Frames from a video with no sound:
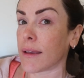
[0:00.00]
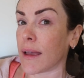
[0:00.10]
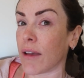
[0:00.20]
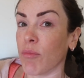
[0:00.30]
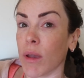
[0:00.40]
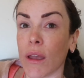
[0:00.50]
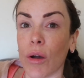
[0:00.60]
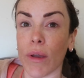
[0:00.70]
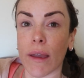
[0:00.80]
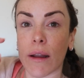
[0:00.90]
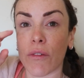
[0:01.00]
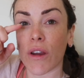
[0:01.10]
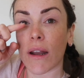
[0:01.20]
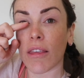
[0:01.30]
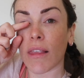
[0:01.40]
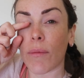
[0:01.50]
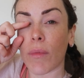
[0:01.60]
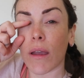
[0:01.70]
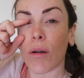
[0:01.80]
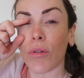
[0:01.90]
I haven't been going, and I realised that
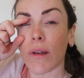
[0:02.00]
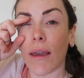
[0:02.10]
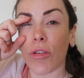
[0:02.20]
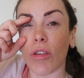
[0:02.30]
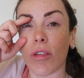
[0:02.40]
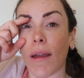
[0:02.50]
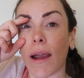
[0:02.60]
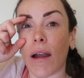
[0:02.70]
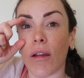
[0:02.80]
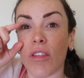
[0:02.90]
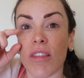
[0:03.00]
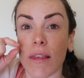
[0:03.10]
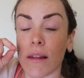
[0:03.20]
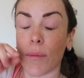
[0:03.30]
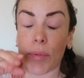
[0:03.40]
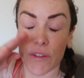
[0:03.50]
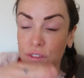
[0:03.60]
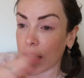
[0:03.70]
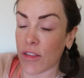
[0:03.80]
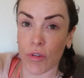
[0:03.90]
my own lashes are still
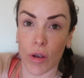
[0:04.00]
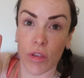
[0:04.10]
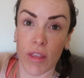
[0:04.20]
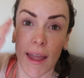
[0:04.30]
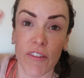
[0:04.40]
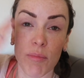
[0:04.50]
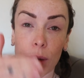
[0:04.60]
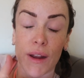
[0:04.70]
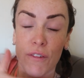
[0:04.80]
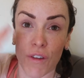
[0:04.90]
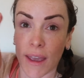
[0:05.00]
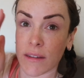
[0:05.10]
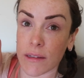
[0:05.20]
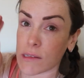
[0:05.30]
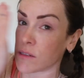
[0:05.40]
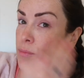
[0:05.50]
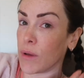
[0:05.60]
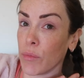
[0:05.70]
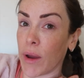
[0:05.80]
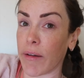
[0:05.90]
perfectly strong, so they haven't been affected
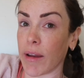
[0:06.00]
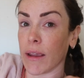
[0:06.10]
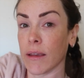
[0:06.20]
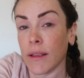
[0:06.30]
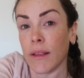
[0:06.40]
by wearing